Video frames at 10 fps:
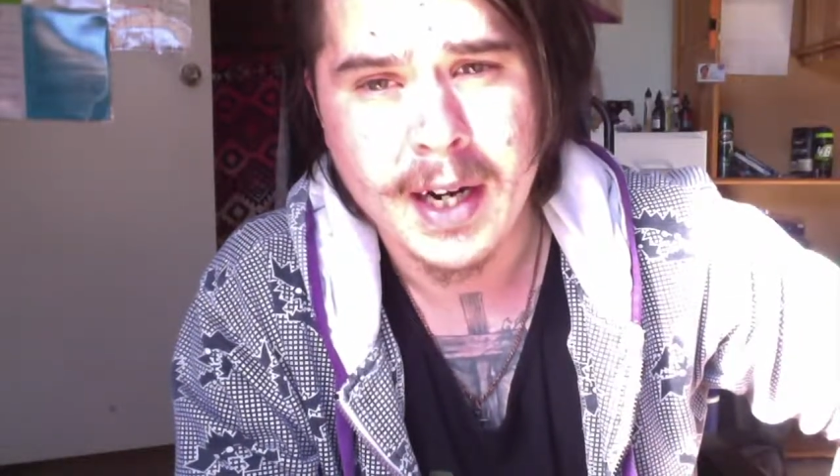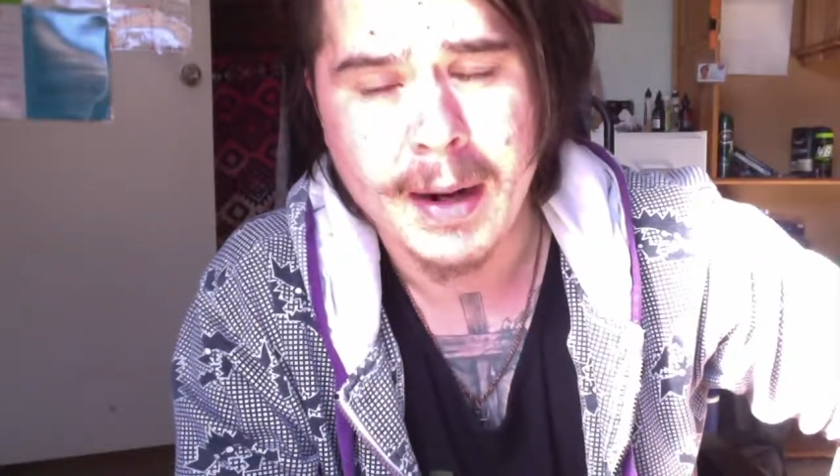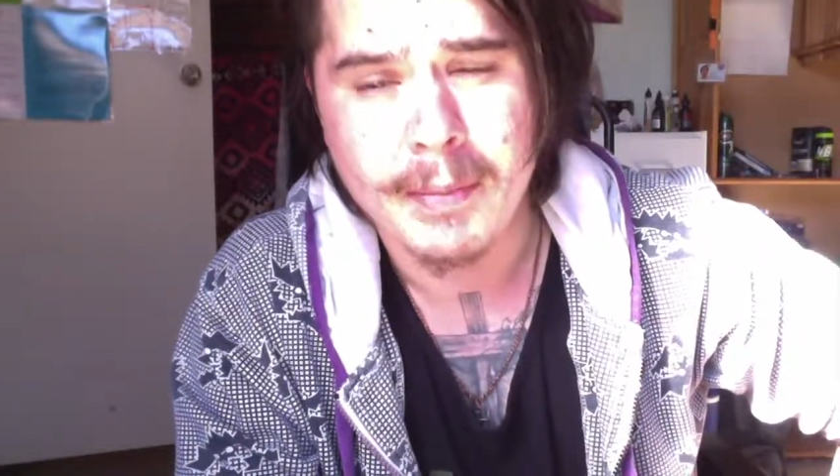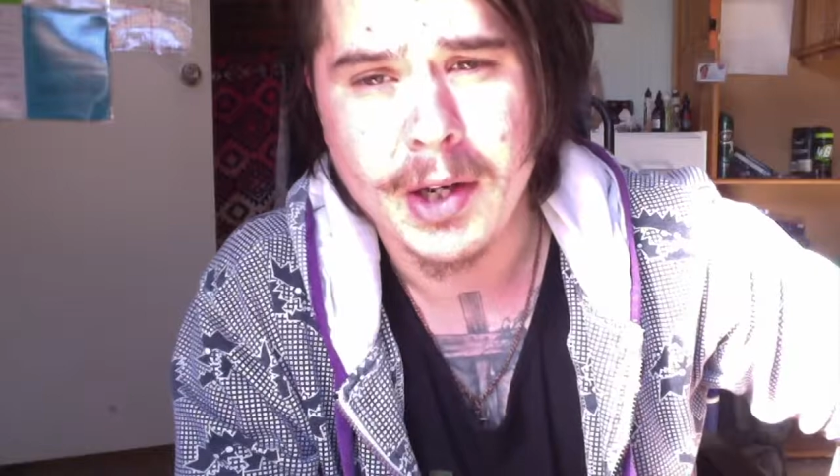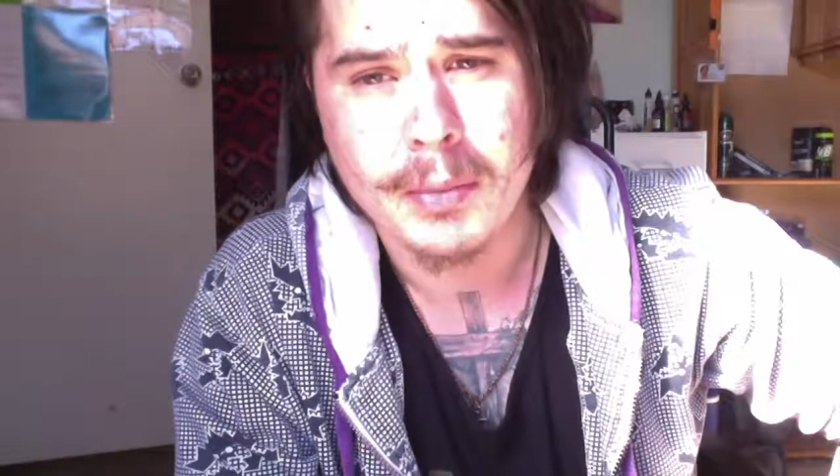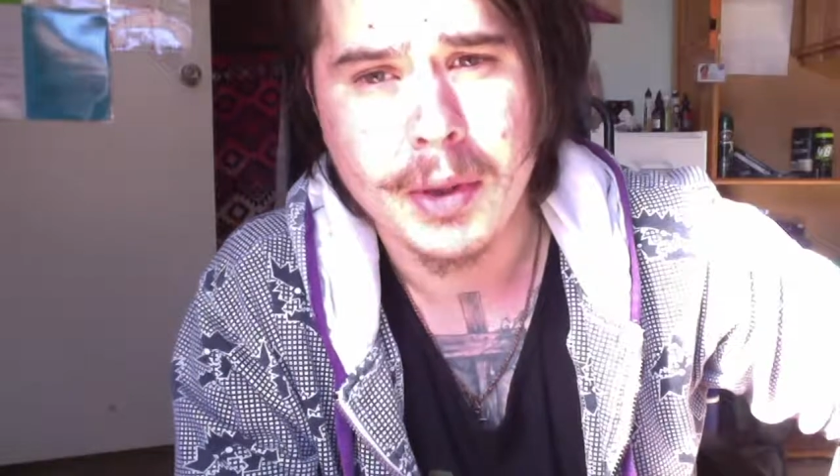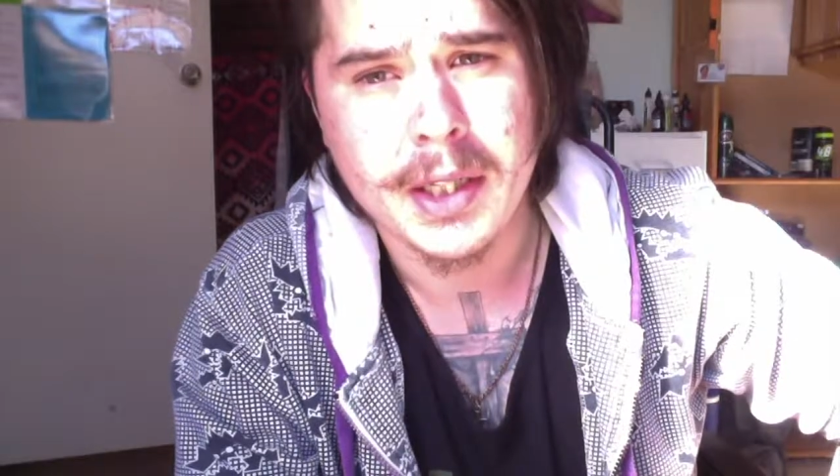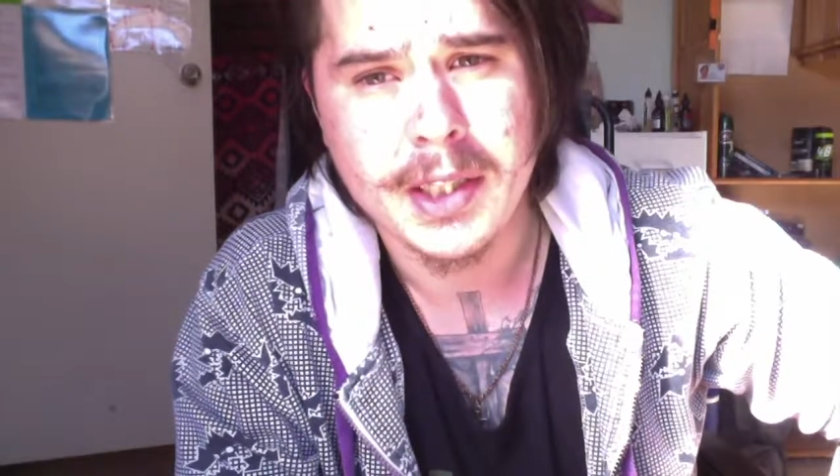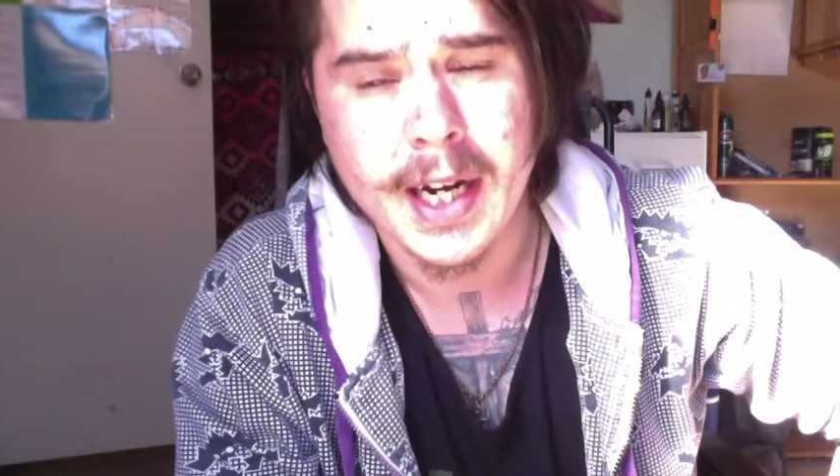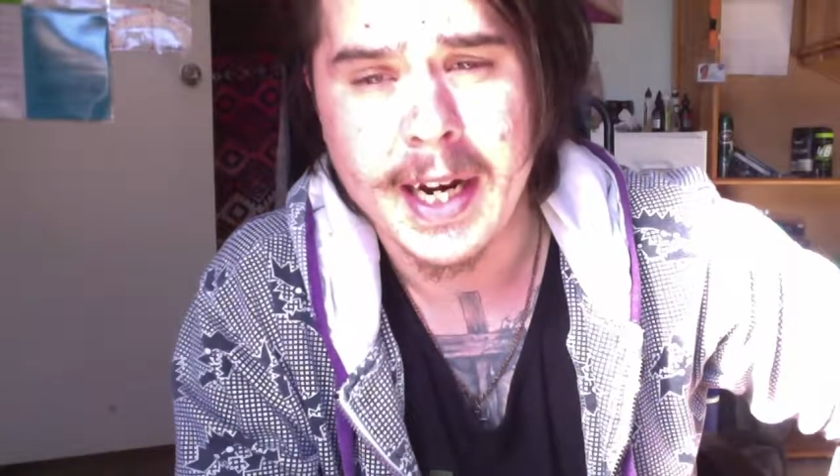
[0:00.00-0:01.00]
I'd
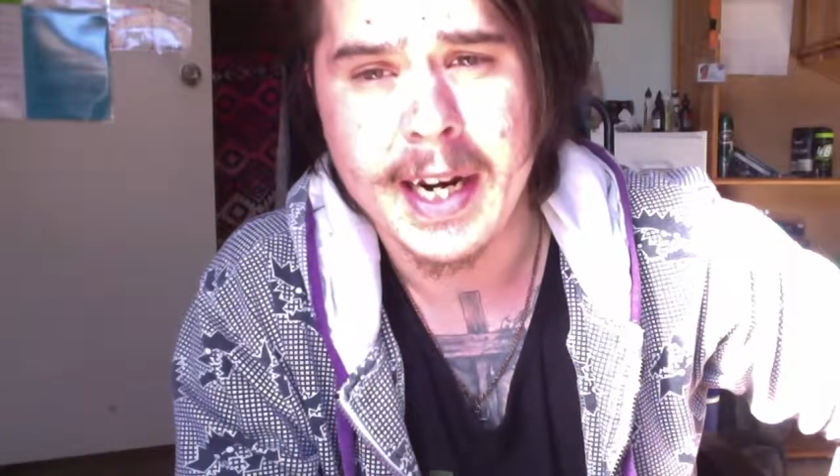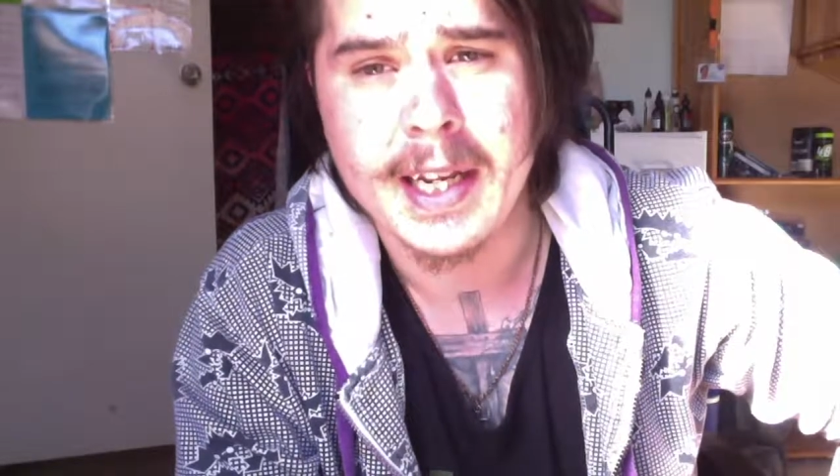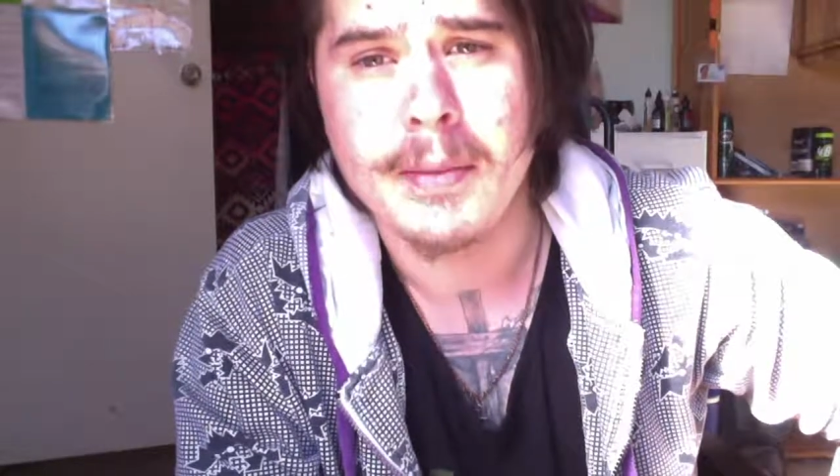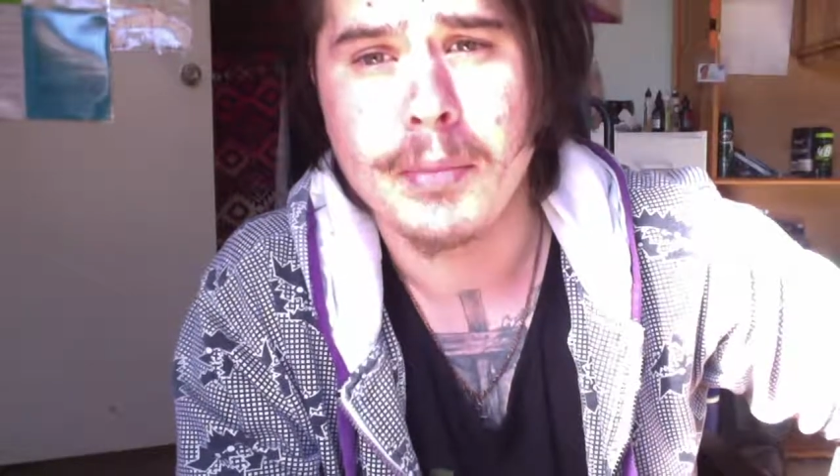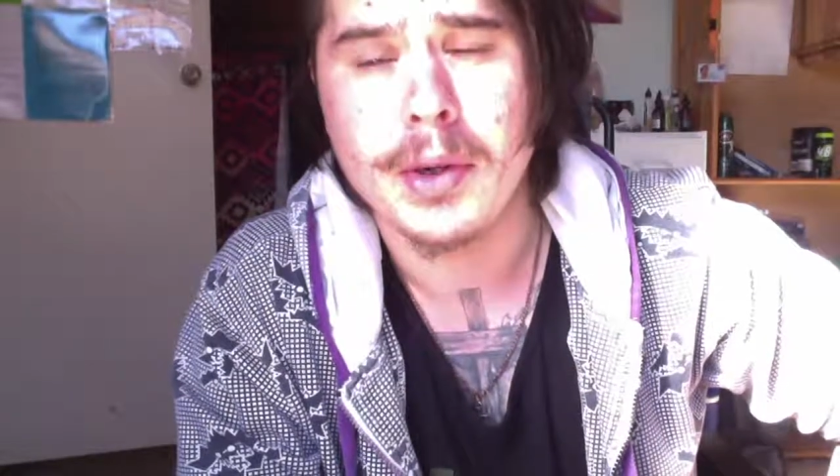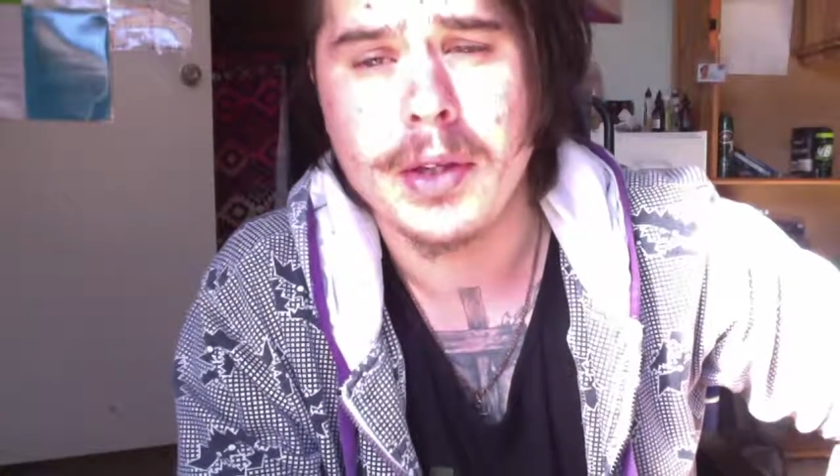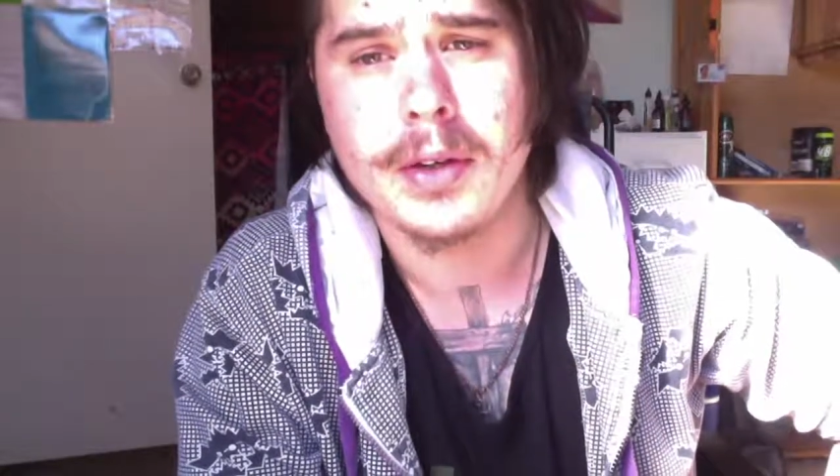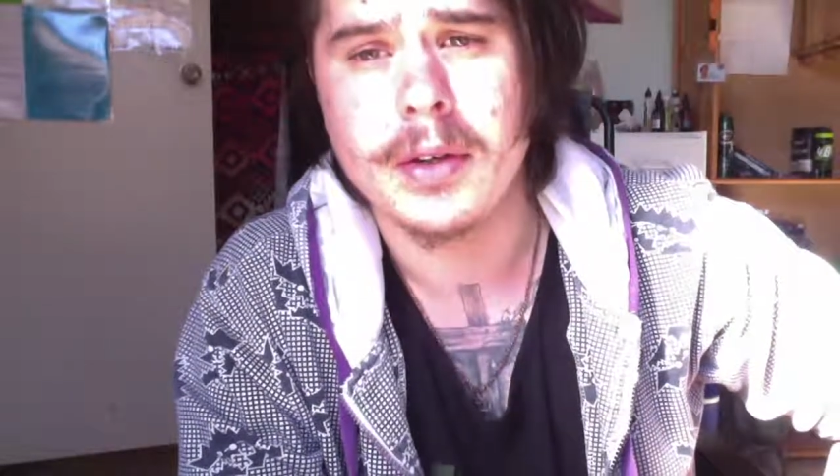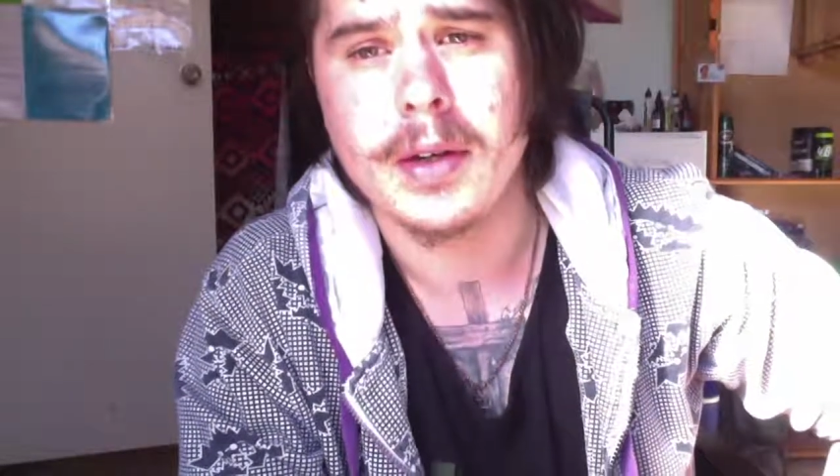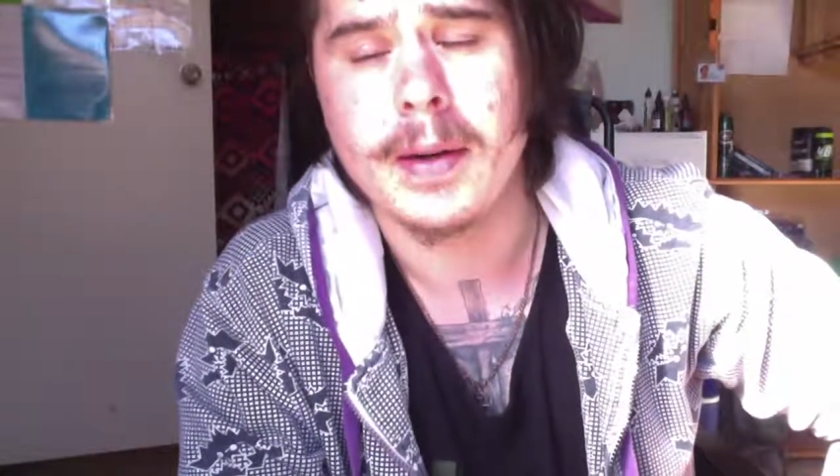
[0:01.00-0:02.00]
appreciate any input you
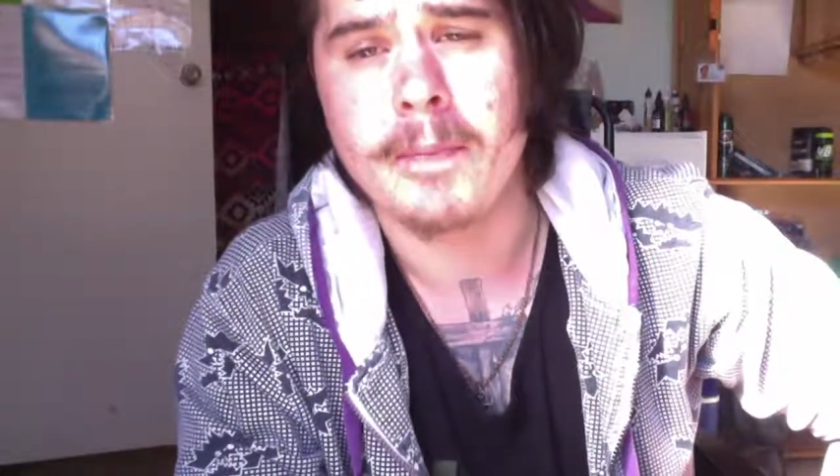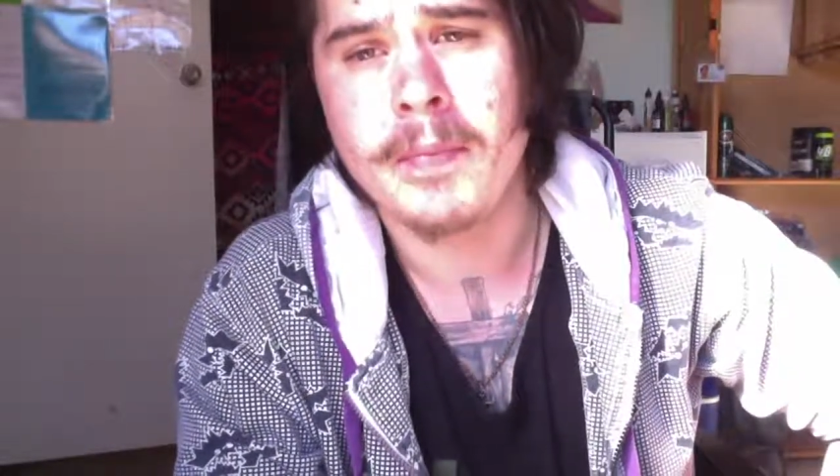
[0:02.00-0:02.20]
can